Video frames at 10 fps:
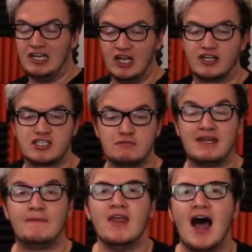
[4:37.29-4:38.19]
and looks at
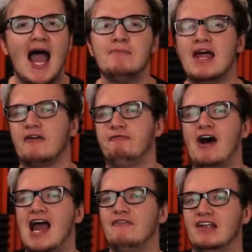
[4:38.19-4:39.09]
me. I'm like
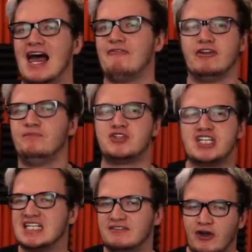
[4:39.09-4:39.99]
5'11",
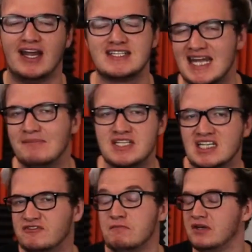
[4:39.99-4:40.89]
6 foot. I say I'm
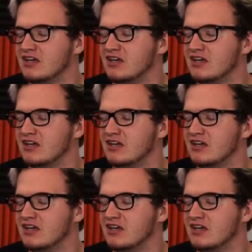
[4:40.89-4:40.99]
6 foot